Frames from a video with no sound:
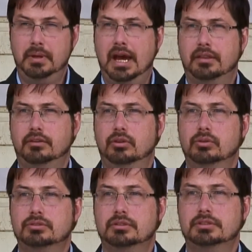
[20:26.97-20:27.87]

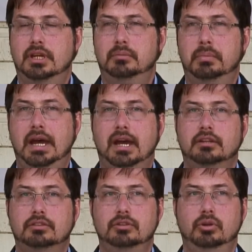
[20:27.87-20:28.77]
Matthews, sent
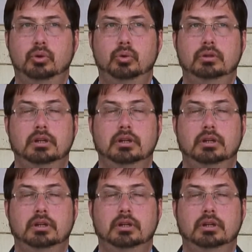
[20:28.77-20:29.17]
back to